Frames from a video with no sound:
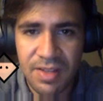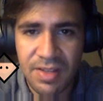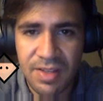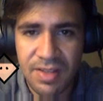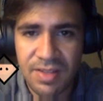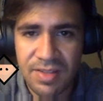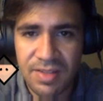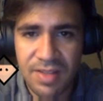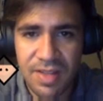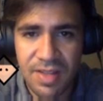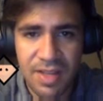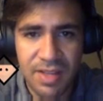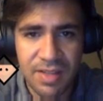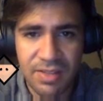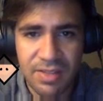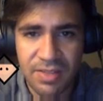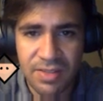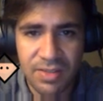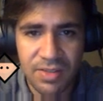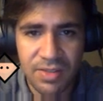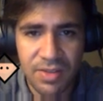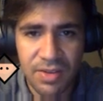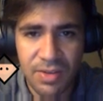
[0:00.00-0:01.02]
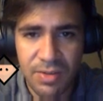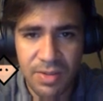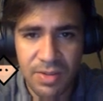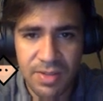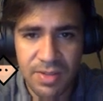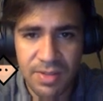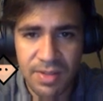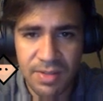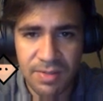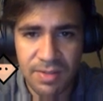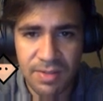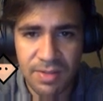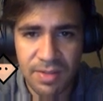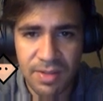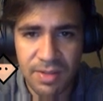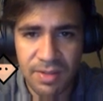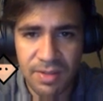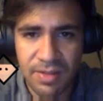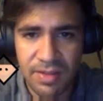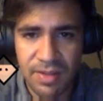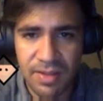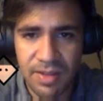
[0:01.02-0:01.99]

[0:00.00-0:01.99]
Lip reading: is that GUI stuff you did.